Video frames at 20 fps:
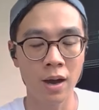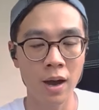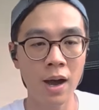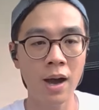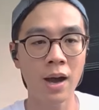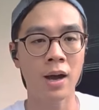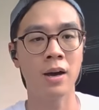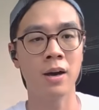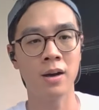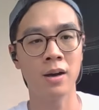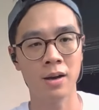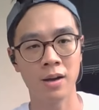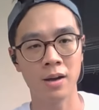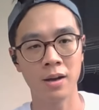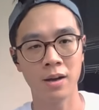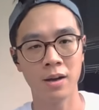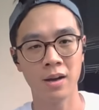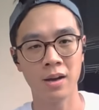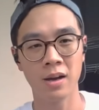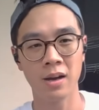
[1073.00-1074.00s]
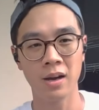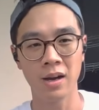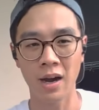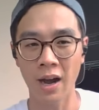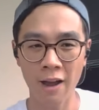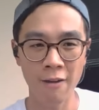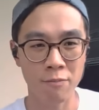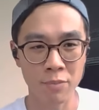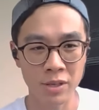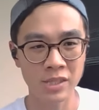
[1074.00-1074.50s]
I
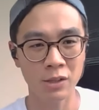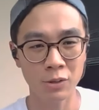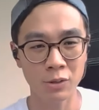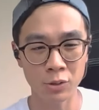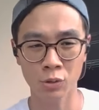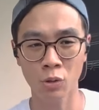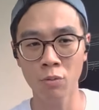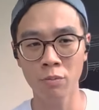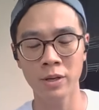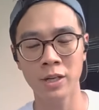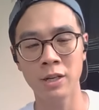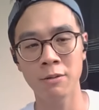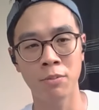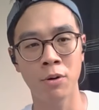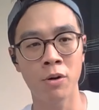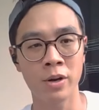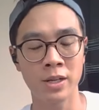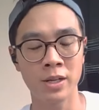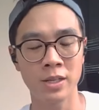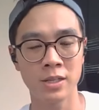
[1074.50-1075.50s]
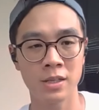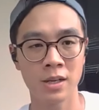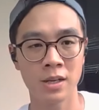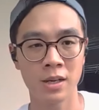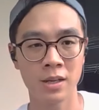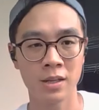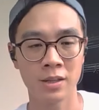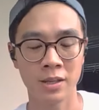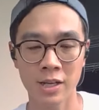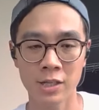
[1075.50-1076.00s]
have missed out so many points.
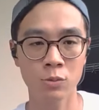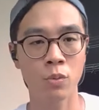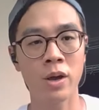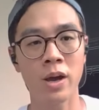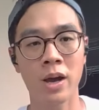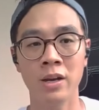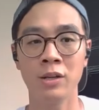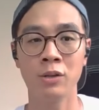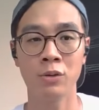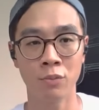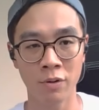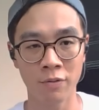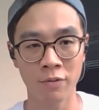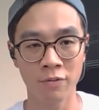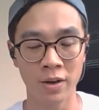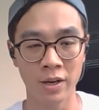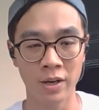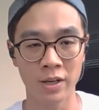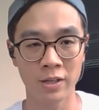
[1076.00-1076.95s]
That's where I need to refine.